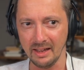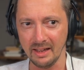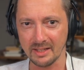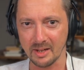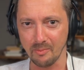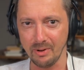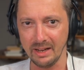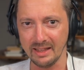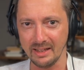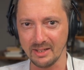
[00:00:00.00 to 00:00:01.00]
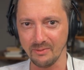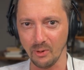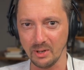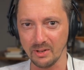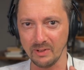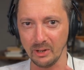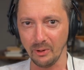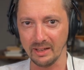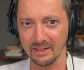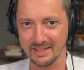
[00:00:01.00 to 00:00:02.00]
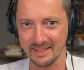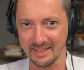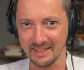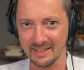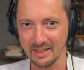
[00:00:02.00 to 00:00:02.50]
it's completely devoid of loyalty,